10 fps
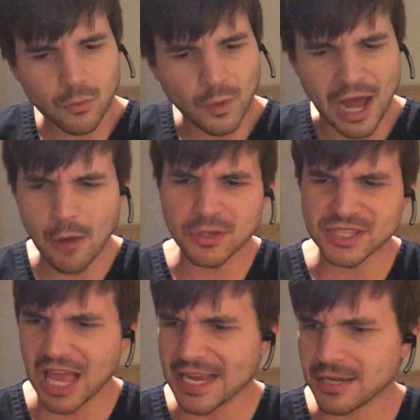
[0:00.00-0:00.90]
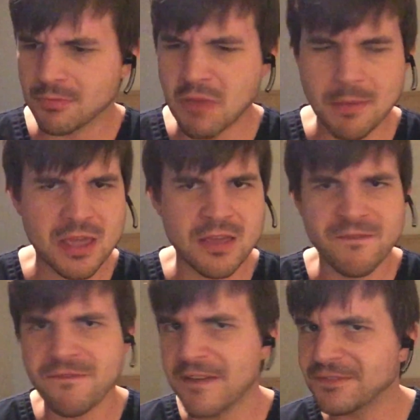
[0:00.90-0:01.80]
When I was like maybe
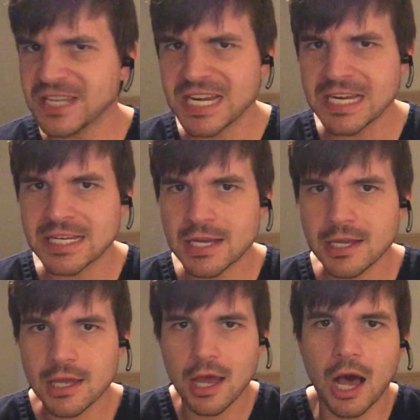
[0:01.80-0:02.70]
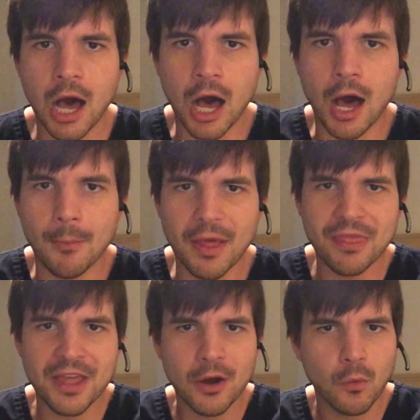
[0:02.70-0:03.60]
15,
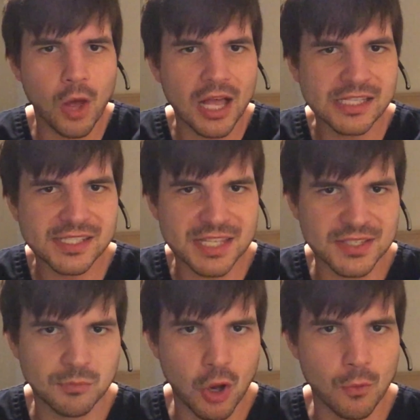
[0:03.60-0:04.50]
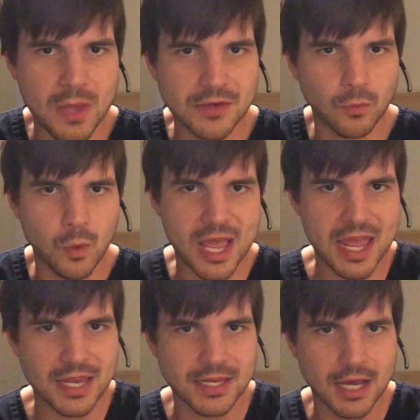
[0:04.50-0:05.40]
there was this moment
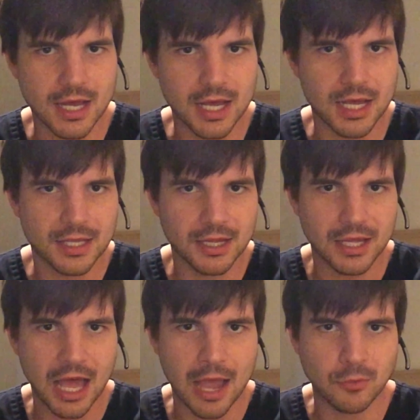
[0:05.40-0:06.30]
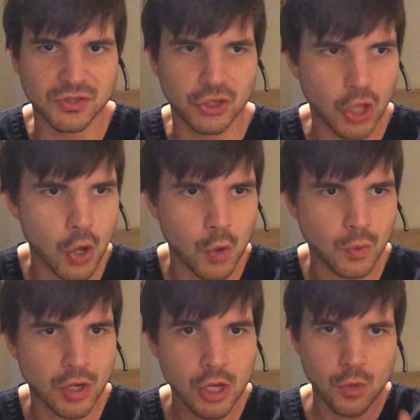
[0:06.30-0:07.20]
when I was
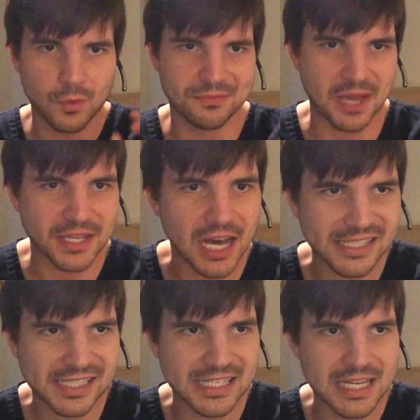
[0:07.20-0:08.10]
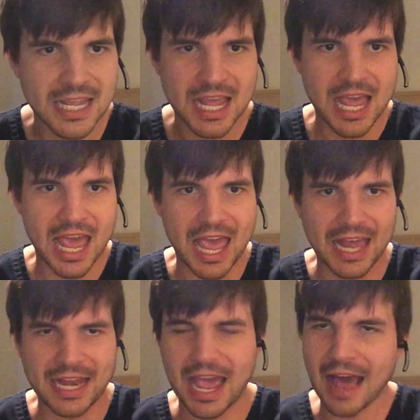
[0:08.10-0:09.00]
alone with my cousin,
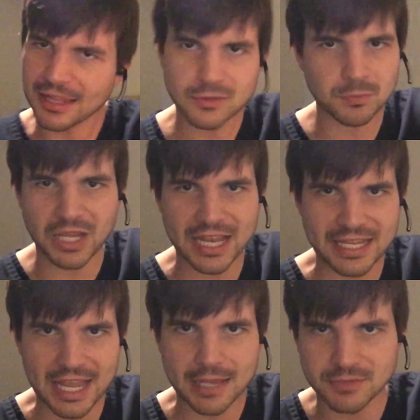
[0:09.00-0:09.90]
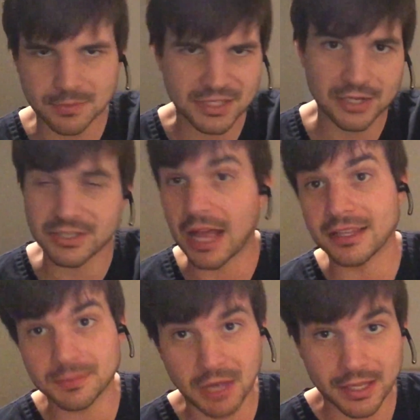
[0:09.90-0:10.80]
and Allie was playing games upstairs.
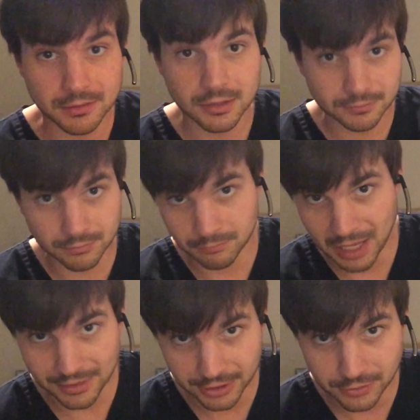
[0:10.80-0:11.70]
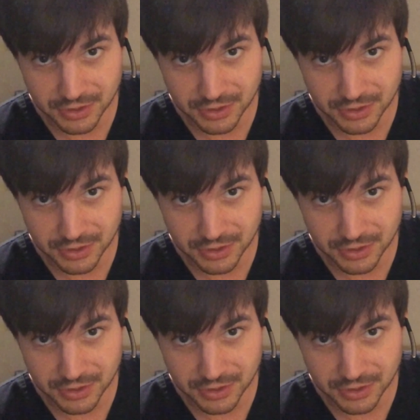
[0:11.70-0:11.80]
Allie's my little